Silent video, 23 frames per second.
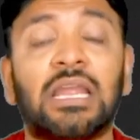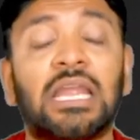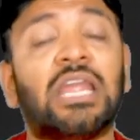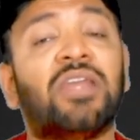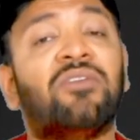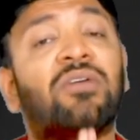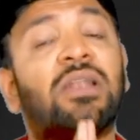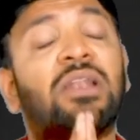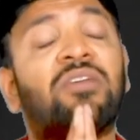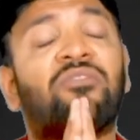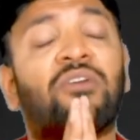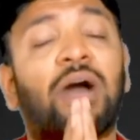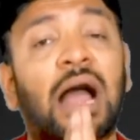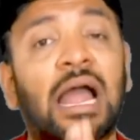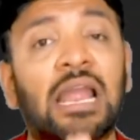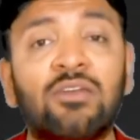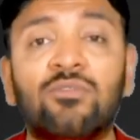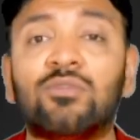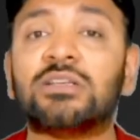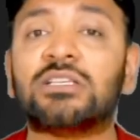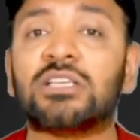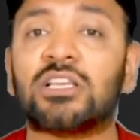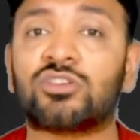even if I
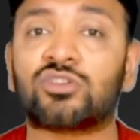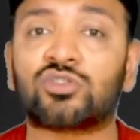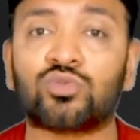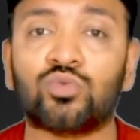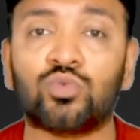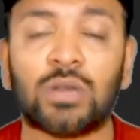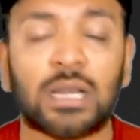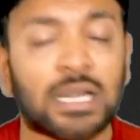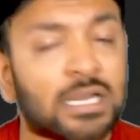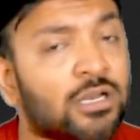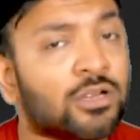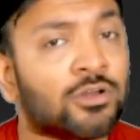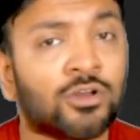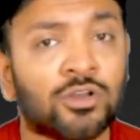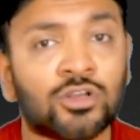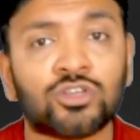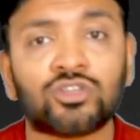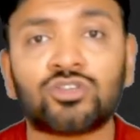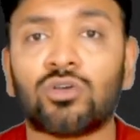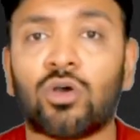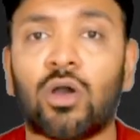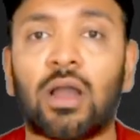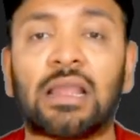was a student,
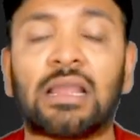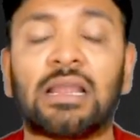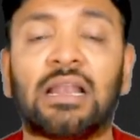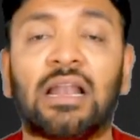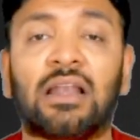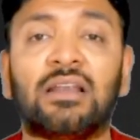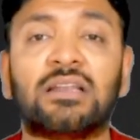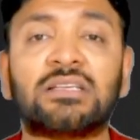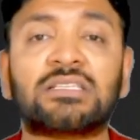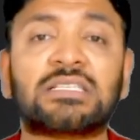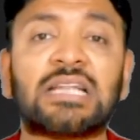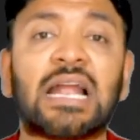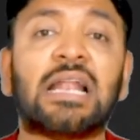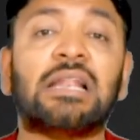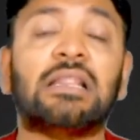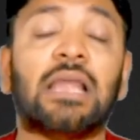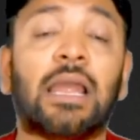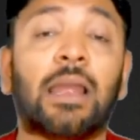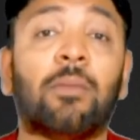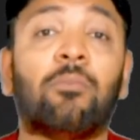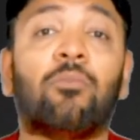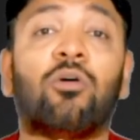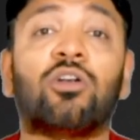so I can understand
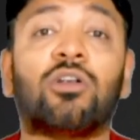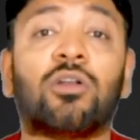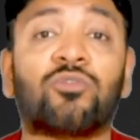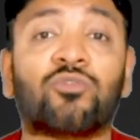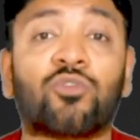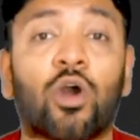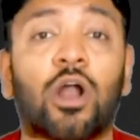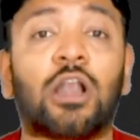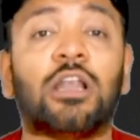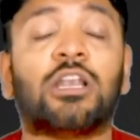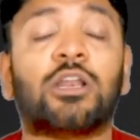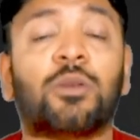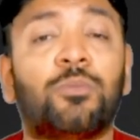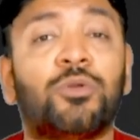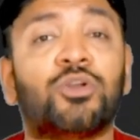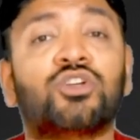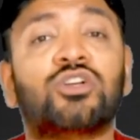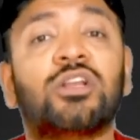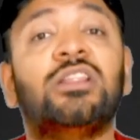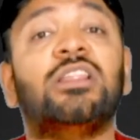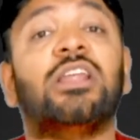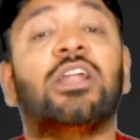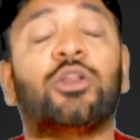the amount of
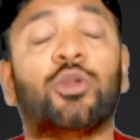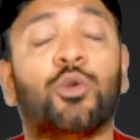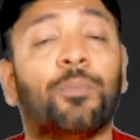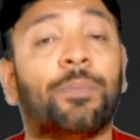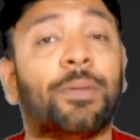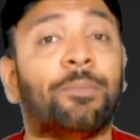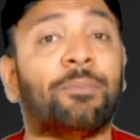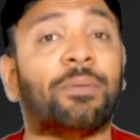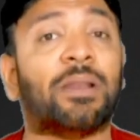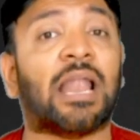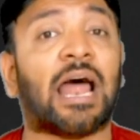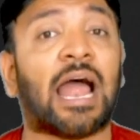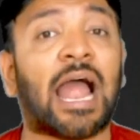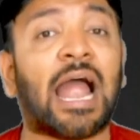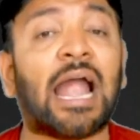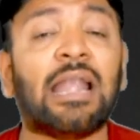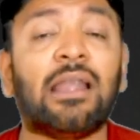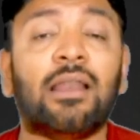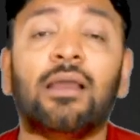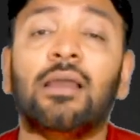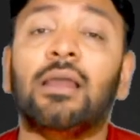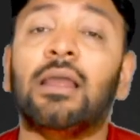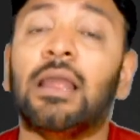contribution that you people
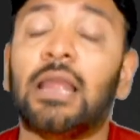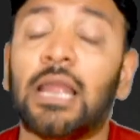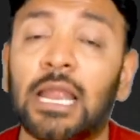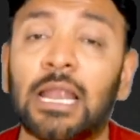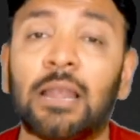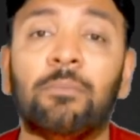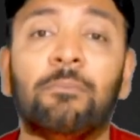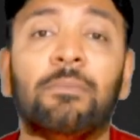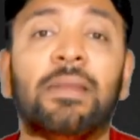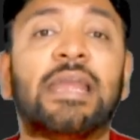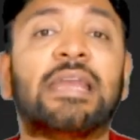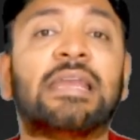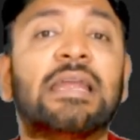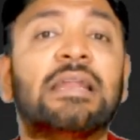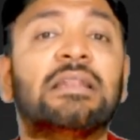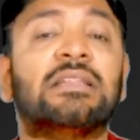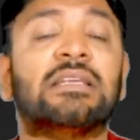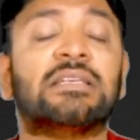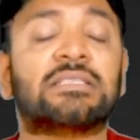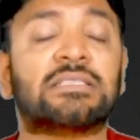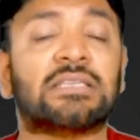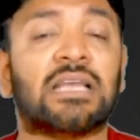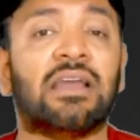had in making
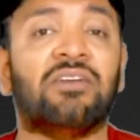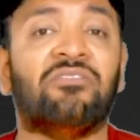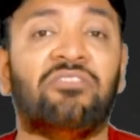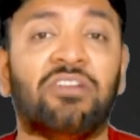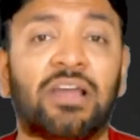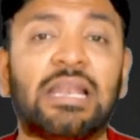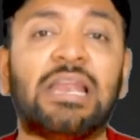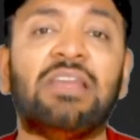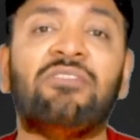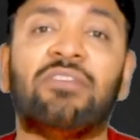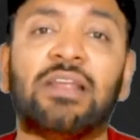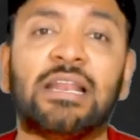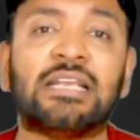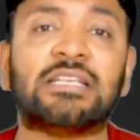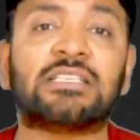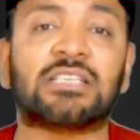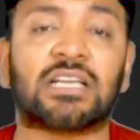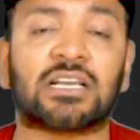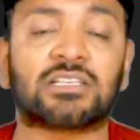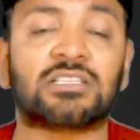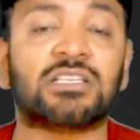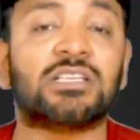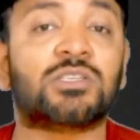this a very, very
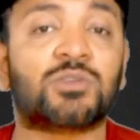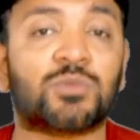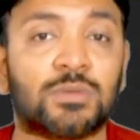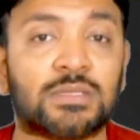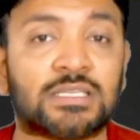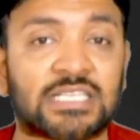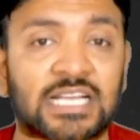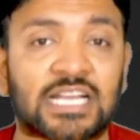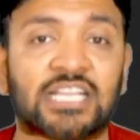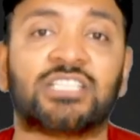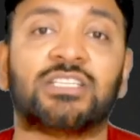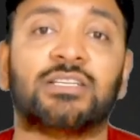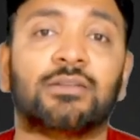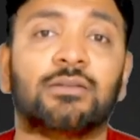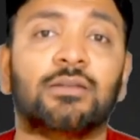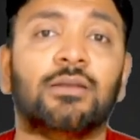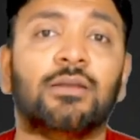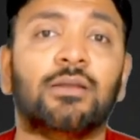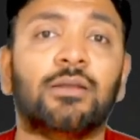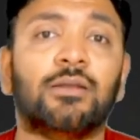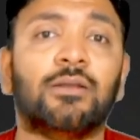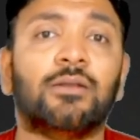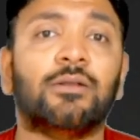successful session.
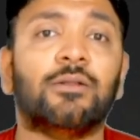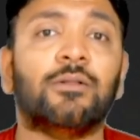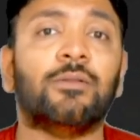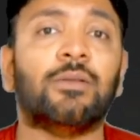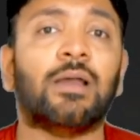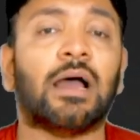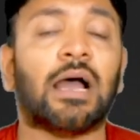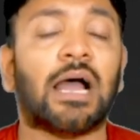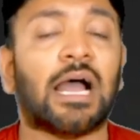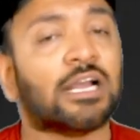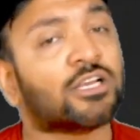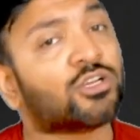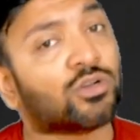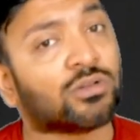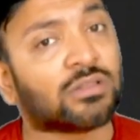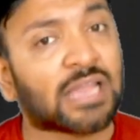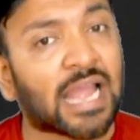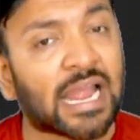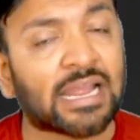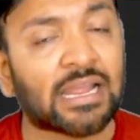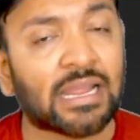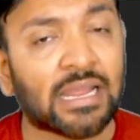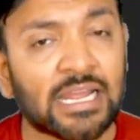I should
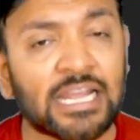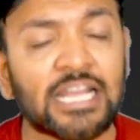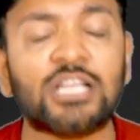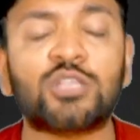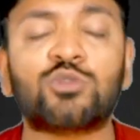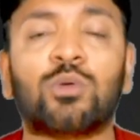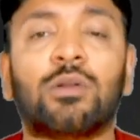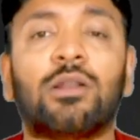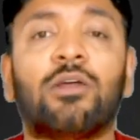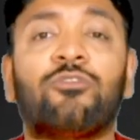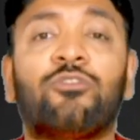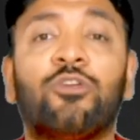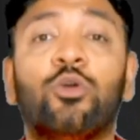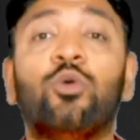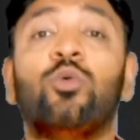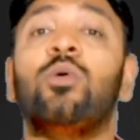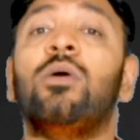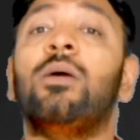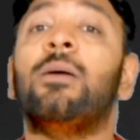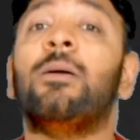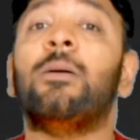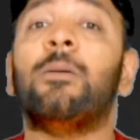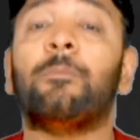thank each one of
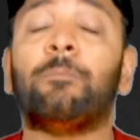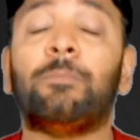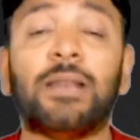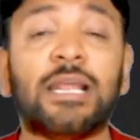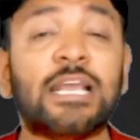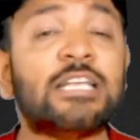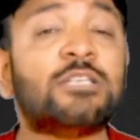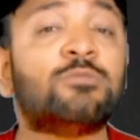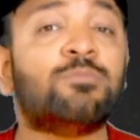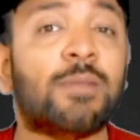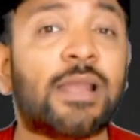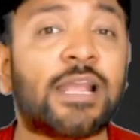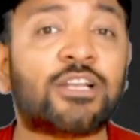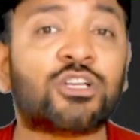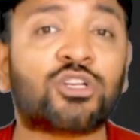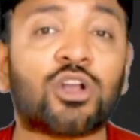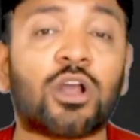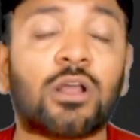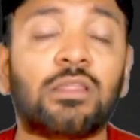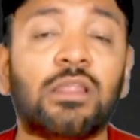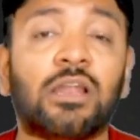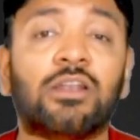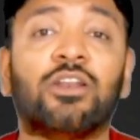you. Please make
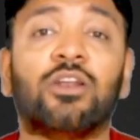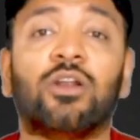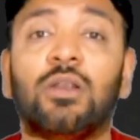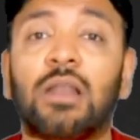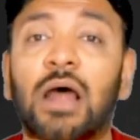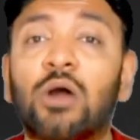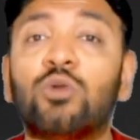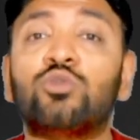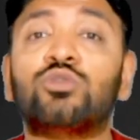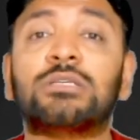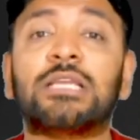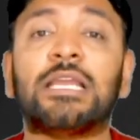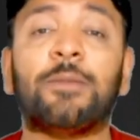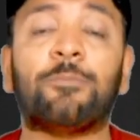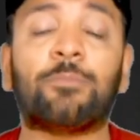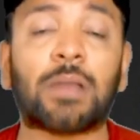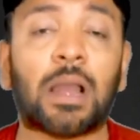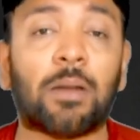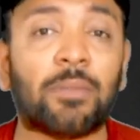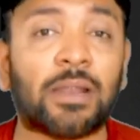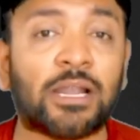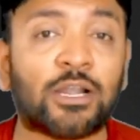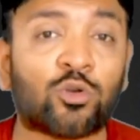sure that your doubts keep
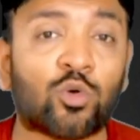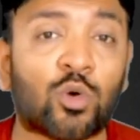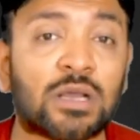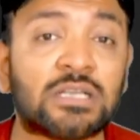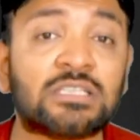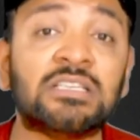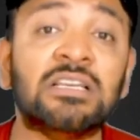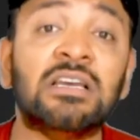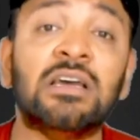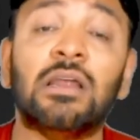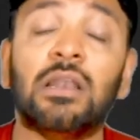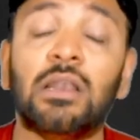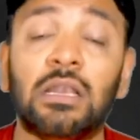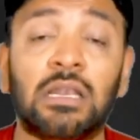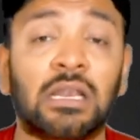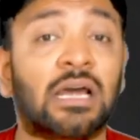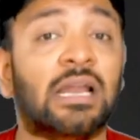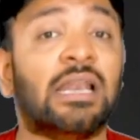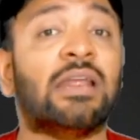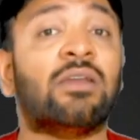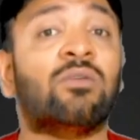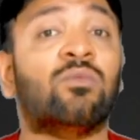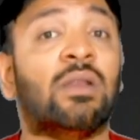coming to us.
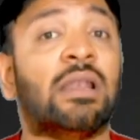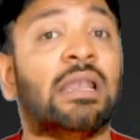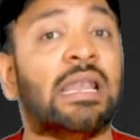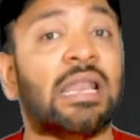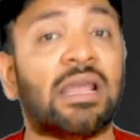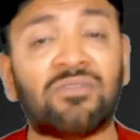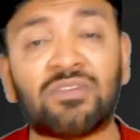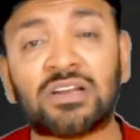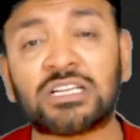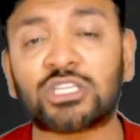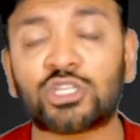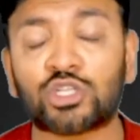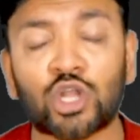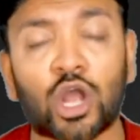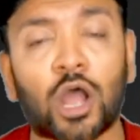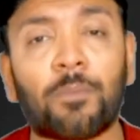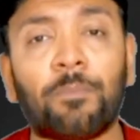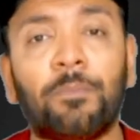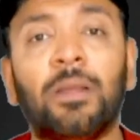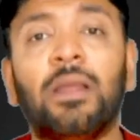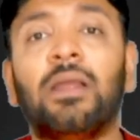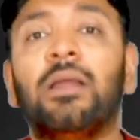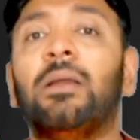Learning will never
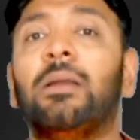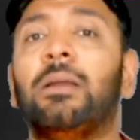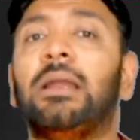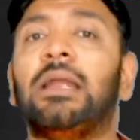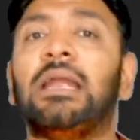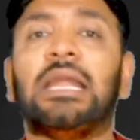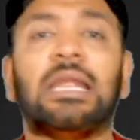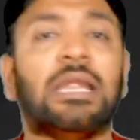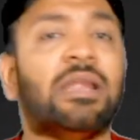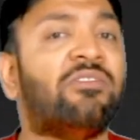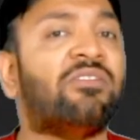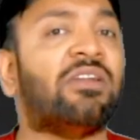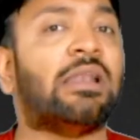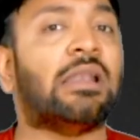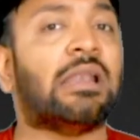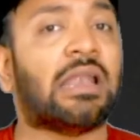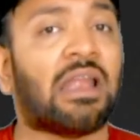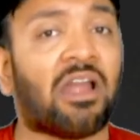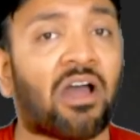stop. Even